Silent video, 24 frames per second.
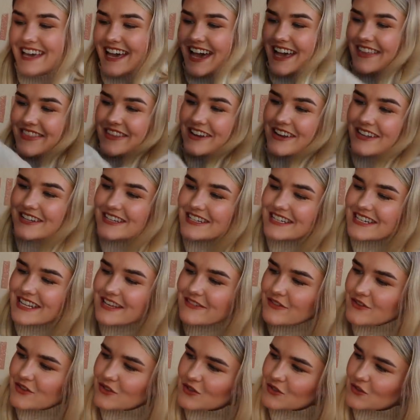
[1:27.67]
And then
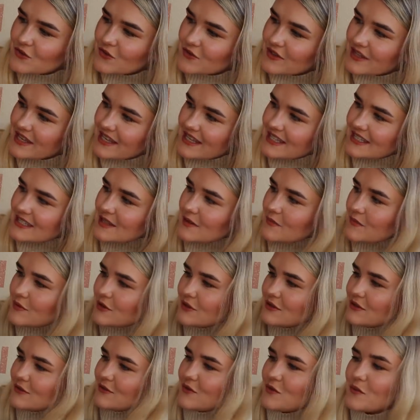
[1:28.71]
underneath, you just got this
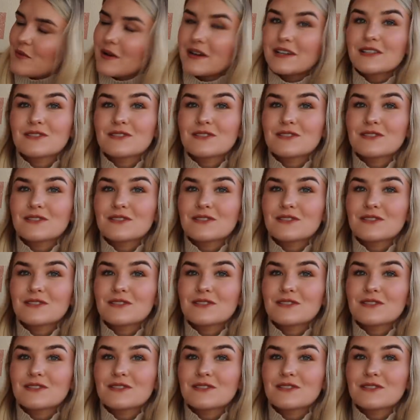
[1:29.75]
beautiful one.